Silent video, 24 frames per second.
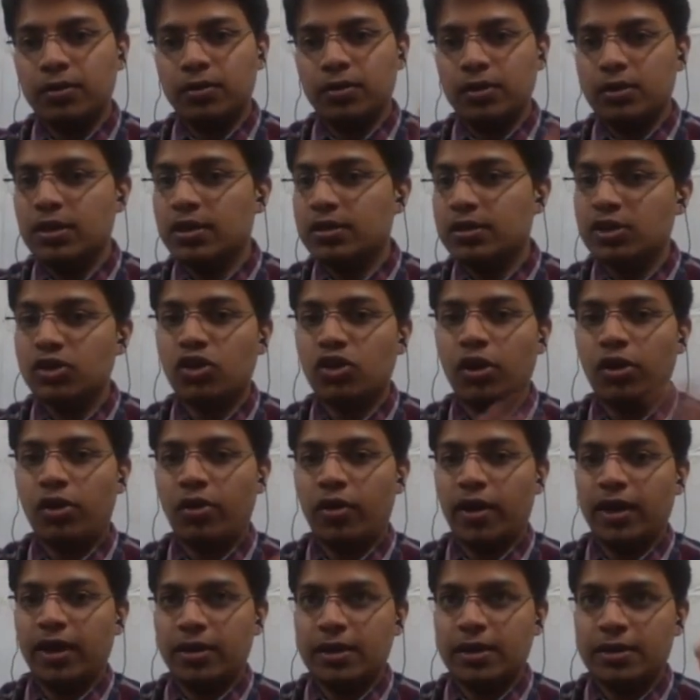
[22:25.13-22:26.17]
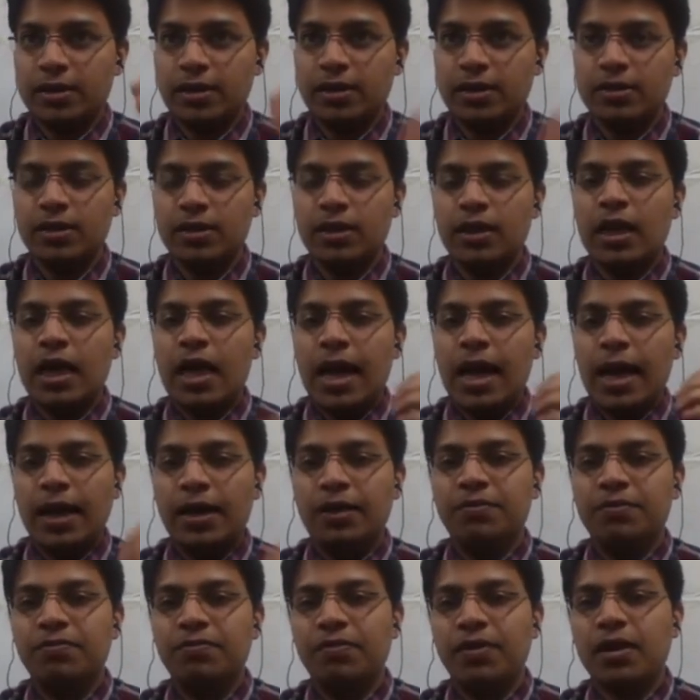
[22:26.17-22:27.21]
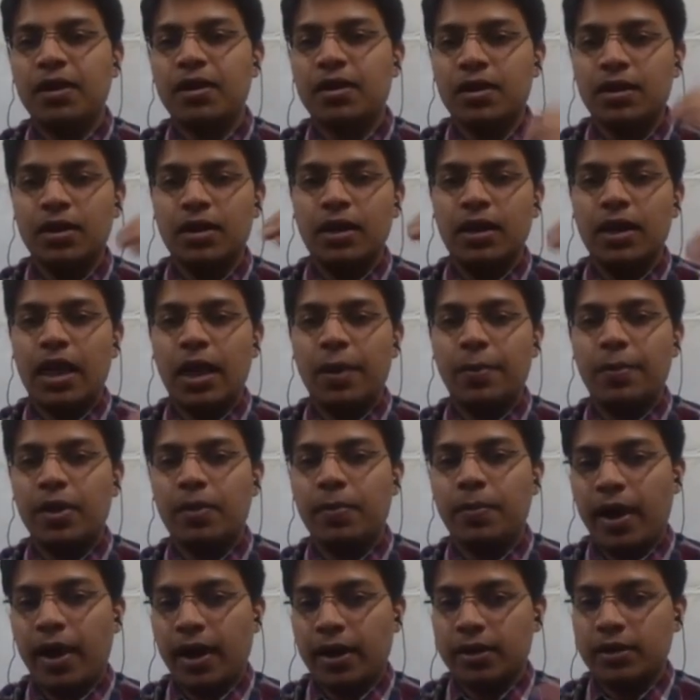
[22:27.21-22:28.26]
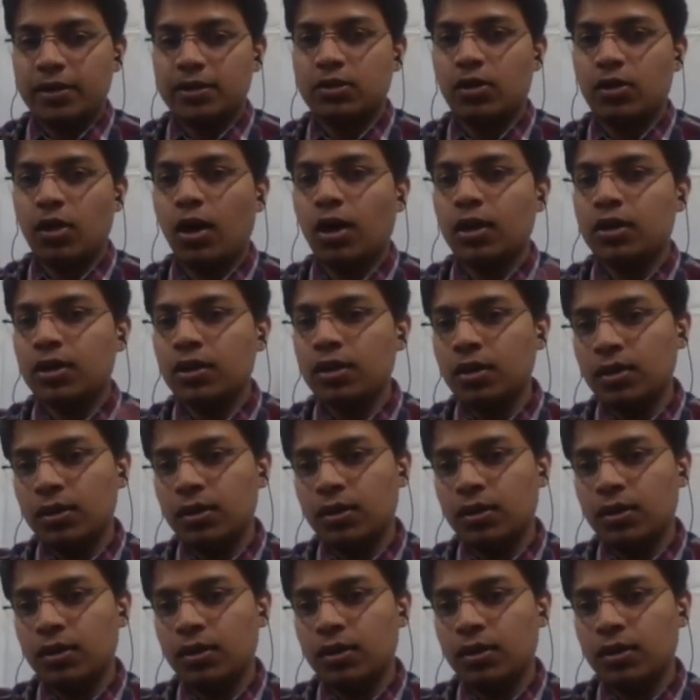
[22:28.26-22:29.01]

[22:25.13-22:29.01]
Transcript: This is not right. This is unfair labor practice on